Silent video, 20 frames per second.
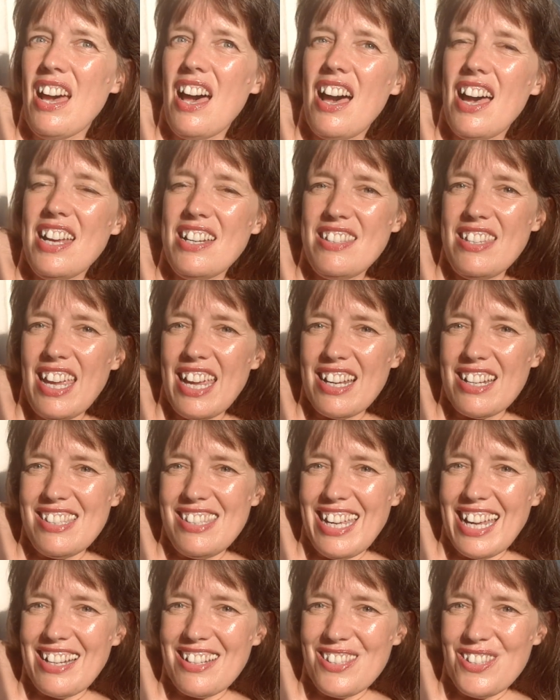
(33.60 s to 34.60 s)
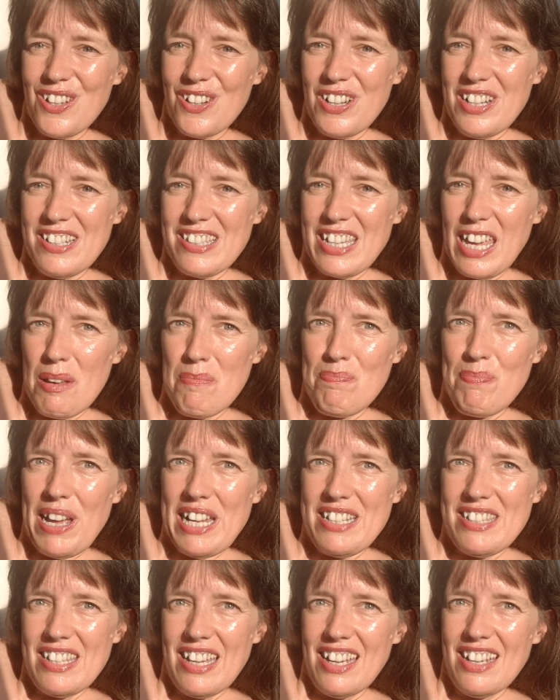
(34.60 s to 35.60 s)
High-tech sex toys get
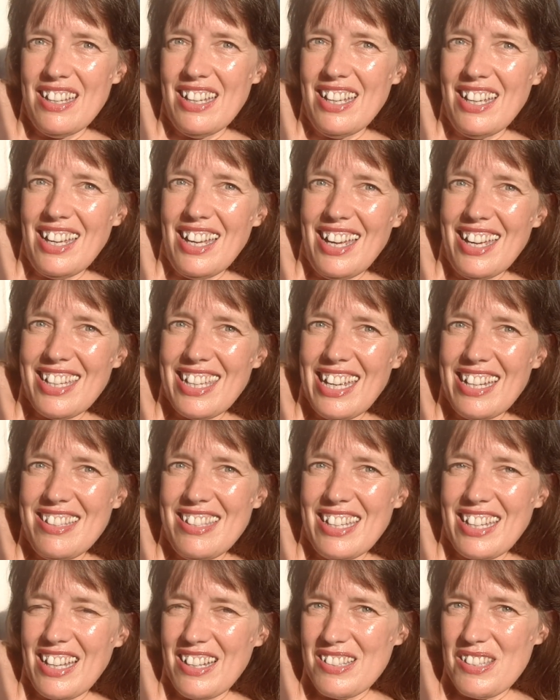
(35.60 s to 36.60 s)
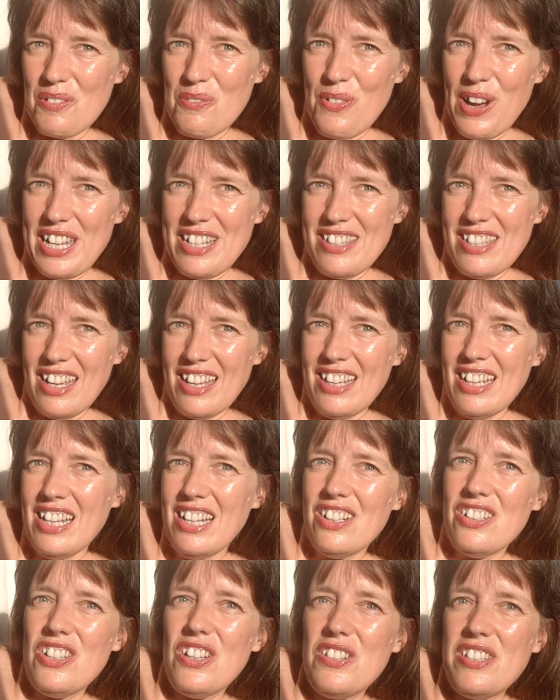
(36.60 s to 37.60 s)
better at getting us wetter.
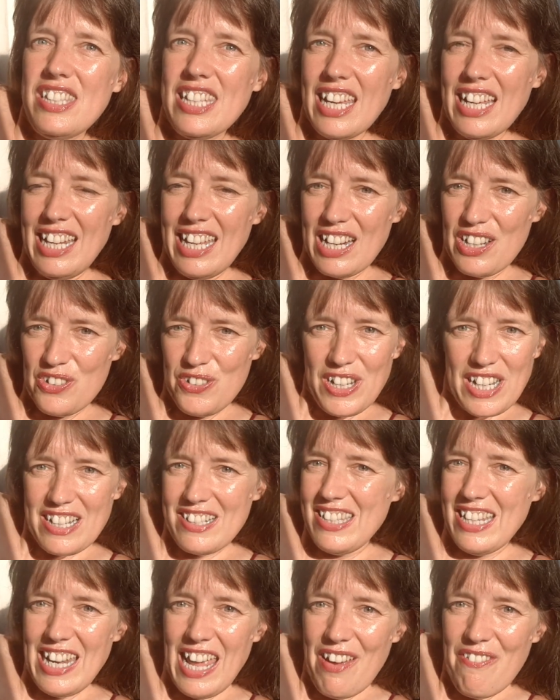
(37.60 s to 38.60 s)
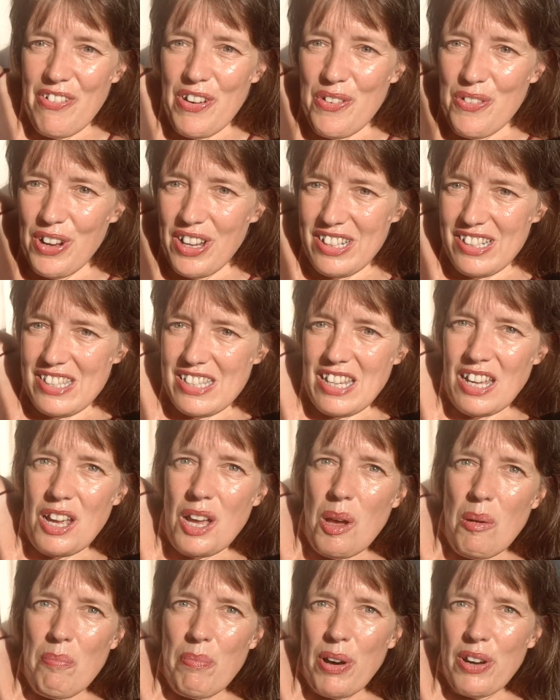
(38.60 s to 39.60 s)
Juicy electrics in everyone's
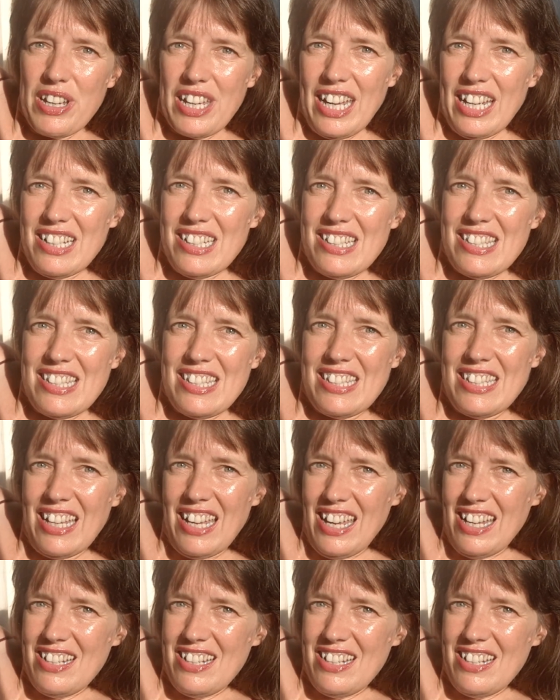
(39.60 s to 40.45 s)
pockets.